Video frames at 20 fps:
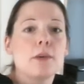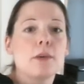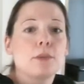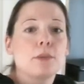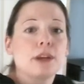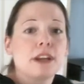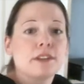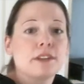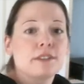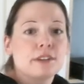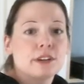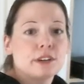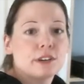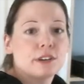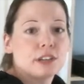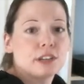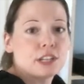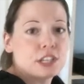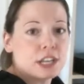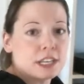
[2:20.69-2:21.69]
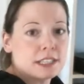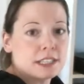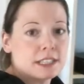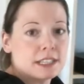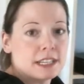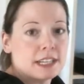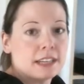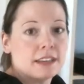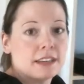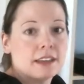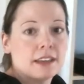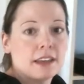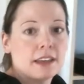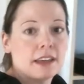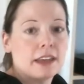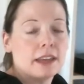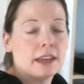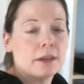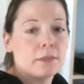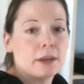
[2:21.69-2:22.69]
Whenever you're adjusting
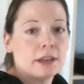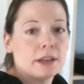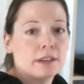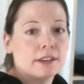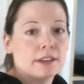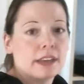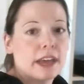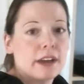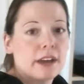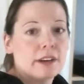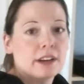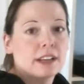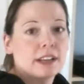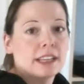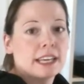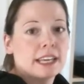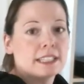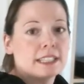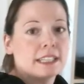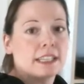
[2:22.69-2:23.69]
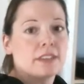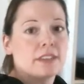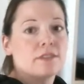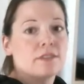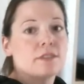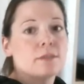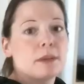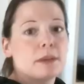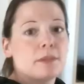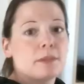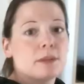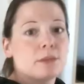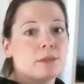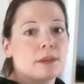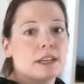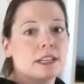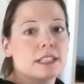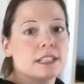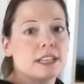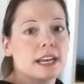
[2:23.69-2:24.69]
in a buckle carrier, I like to lift baby's
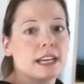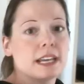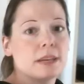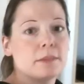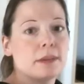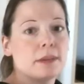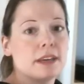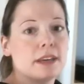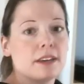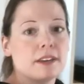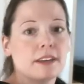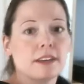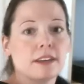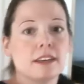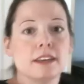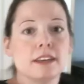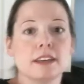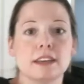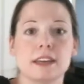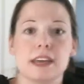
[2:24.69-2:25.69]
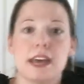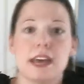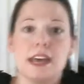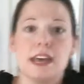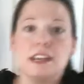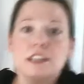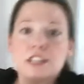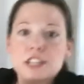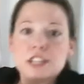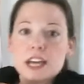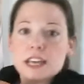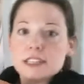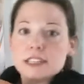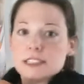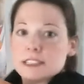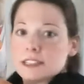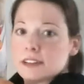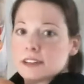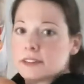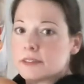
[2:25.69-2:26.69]
weight a tiny bit and
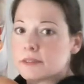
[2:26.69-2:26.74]
adjust,